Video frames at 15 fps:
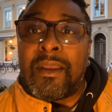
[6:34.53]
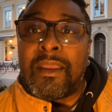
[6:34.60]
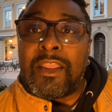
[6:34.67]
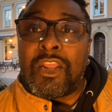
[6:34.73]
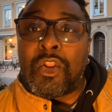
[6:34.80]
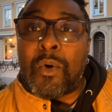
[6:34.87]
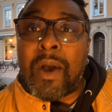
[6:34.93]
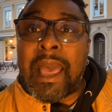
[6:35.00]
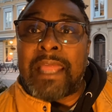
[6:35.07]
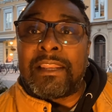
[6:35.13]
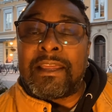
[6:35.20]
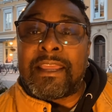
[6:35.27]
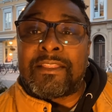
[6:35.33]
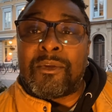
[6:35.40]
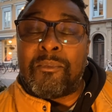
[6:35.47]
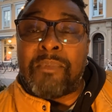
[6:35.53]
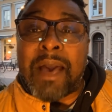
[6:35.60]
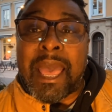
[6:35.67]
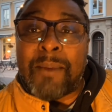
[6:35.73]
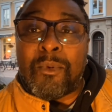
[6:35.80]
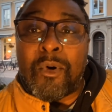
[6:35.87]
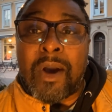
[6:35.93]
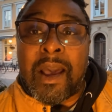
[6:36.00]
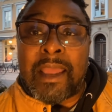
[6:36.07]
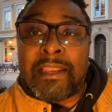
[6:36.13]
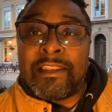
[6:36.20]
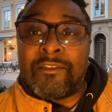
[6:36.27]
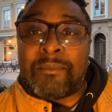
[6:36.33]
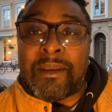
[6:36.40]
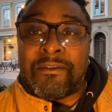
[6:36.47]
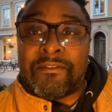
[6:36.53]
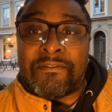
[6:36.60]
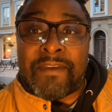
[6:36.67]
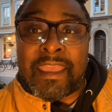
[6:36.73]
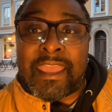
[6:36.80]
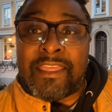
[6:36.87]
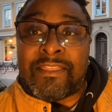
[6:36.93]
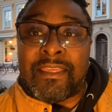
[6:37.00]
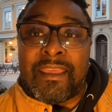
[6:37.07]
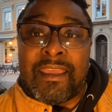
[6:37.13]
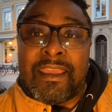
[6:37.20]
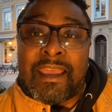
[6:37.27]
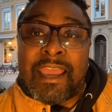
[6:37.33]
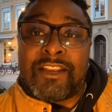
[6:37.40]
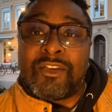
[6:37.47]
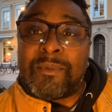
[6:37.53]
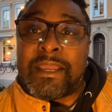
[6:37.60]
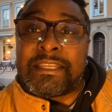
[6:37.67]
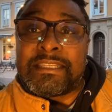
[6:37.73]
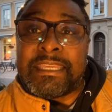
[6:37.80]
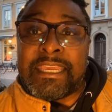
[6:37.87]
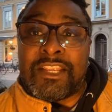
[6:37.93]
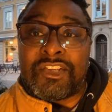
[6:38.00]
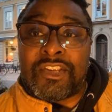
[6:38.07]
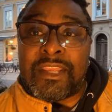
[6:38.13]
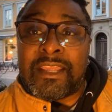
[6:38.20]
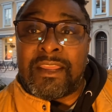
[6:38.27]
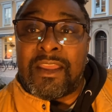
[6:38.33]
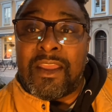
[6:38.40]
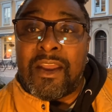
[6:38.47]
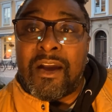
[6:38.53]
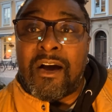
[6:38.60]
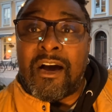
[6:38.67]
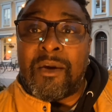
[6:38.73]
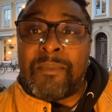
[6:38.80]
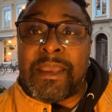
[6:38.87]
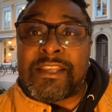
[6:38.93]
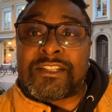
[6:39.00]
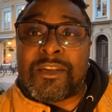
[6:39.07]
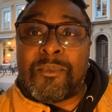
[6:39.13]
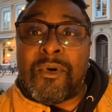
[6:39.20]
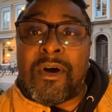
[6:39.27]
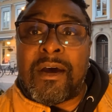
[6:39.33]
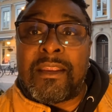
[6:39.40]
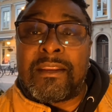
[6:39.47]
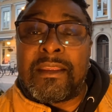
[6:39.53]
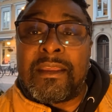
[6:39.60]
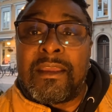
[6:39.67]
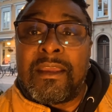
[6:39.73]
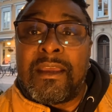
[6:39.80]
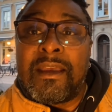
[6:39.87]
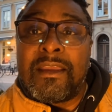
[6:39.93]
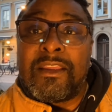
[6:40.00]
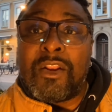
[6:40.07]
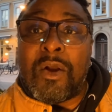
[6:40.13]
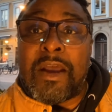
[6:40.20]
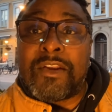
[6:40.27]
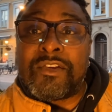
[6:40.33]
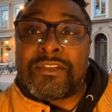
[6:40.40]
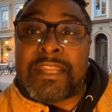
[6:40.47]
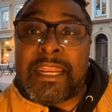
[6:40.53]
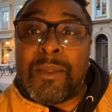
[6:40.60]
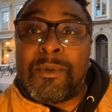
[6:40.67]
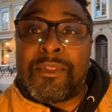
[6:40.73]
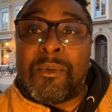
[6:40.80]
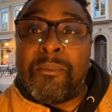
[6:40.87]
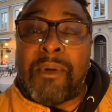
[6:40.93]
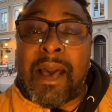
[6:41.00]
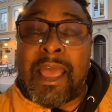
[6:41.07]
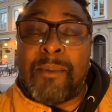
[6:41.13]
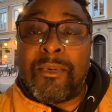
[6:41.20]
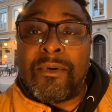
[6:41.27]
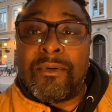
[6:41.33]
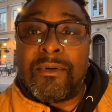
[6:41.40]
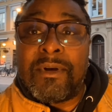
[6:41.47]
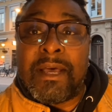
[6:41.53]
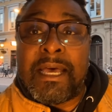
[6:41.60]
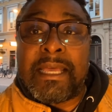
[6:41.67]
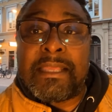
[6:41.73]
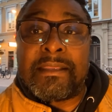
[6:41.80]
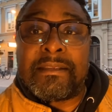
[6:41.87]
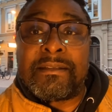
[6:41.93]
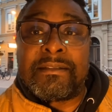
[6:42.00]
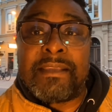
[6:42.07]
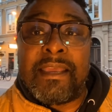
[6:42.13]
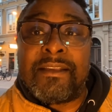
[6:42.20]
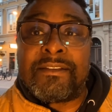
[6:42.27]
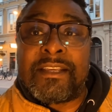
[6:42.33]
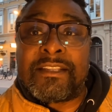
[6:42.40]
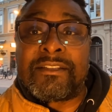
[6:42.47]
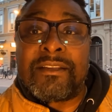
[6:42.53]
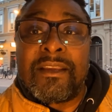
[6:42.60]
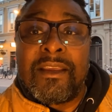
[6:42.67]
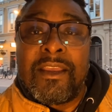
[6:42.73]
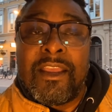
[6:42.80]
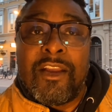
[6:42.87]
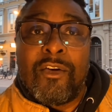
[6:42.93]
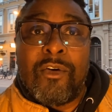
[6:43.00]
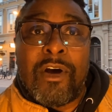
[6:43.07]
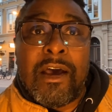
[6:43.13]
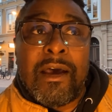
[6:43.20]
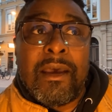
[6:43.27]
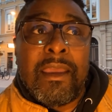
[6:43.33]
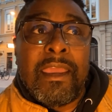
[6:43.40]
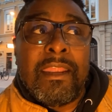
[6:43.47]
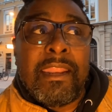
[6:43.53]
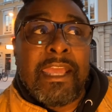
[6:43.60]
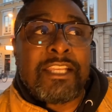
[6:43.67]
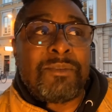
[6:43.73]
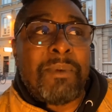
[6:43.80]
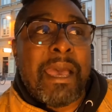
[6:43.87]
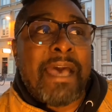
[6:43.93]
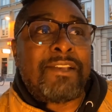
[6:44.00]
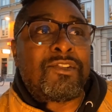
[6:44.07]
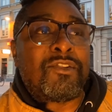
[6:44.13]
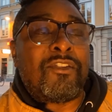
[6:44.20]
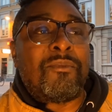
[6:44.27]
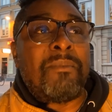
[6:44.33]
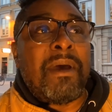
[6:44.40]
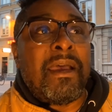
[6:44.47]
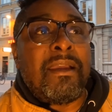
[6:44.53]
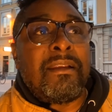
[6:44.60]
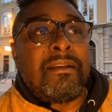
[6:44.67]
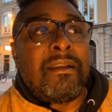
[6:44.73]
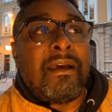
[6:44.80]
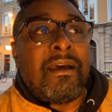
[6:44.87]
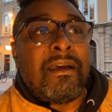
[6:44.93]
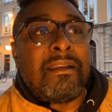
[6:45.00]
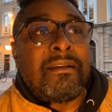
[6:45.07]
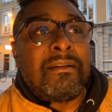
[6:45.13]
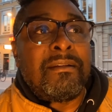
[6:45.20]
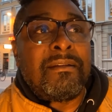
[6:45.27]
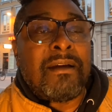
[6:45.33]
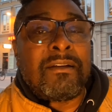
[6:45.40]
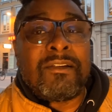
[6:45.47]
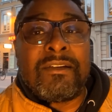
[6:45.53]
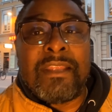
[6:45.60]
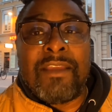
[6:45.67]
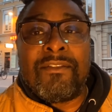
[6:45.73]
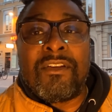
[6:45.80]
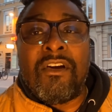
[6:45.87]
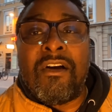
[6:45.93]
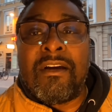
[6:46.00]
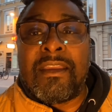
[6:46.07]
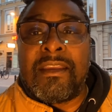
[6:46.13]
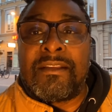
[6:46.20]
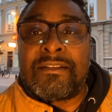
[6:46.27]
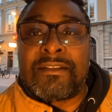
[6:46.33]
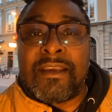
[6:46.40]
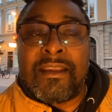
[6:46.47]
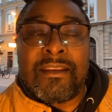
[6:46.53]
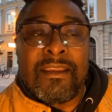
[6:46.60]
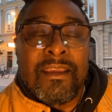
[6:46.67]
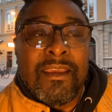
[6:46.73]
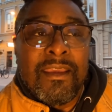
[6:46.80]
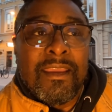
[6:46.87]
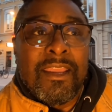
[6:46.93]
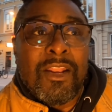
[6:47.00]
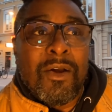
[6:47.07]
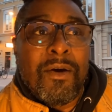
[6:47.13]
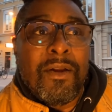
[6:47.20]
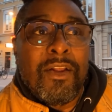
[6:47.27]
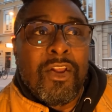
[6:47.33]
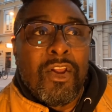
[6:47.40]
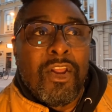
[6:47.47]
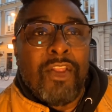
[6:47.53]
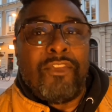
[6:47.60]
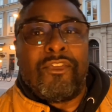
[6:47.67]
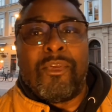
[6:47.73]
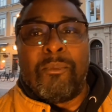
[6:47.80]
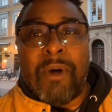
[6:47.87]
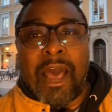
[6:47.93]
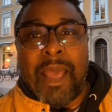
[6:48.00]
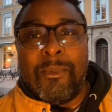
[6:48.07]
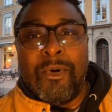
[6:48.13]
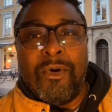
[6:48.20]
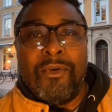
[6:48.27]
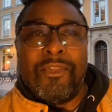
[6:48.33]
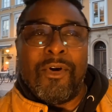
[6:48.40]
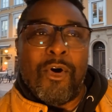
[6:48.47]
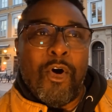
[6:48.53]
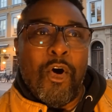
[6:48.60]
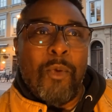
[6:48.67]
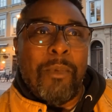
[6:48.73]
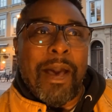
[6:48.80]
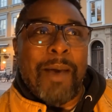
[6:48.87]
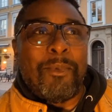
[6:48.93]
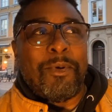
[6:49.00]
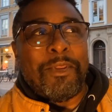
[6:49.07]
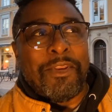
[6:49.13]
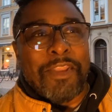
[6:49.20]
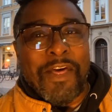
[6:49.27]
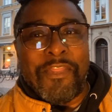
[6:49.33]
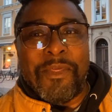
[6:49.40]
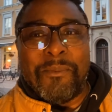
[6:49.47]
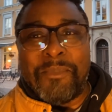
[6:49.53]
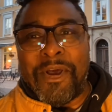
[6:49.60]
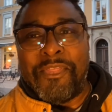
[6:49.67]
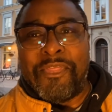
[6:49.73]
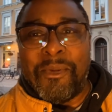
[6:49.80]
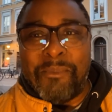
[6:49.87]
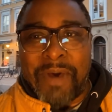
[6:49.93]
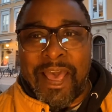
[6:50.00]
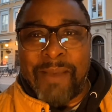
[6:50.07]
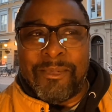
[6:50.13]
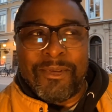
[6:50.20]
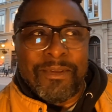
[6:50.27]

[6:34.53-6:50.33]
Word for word: you know I look at the Bible, how I live my faith, I do my teaching, all based upon you know understanding what the Bible uh, says as uh, an ex-pastor of mine, uh, Dr. David Hocking, said, you know, it's the Bible, the whole Bible, nothing but the Bible.